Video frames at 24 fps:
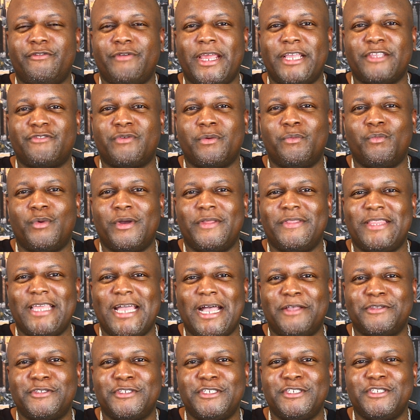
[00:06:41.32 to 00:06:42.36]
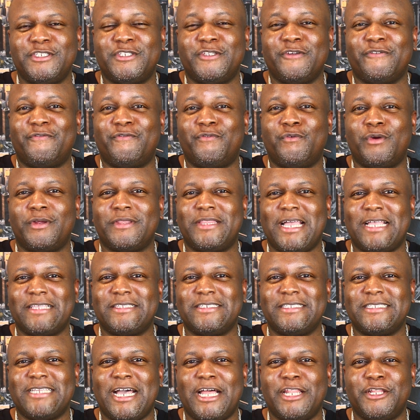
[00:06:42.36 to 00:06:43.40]
grants from one thousand dollars to four
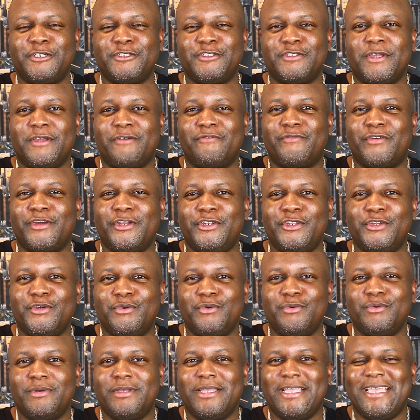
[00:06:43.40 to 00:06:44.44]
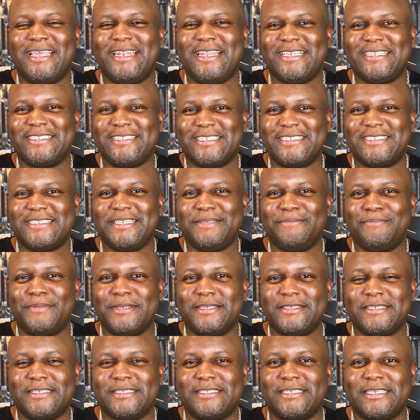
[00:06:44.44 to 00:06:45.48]
thousand dollars for new and existing
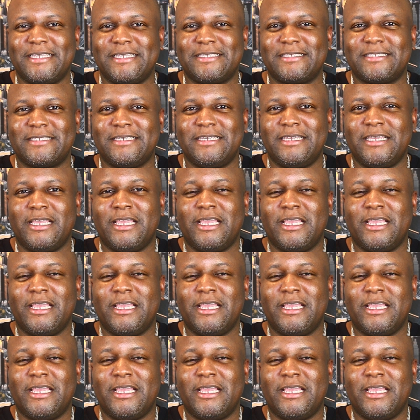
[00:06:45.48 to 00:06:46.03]
businesses.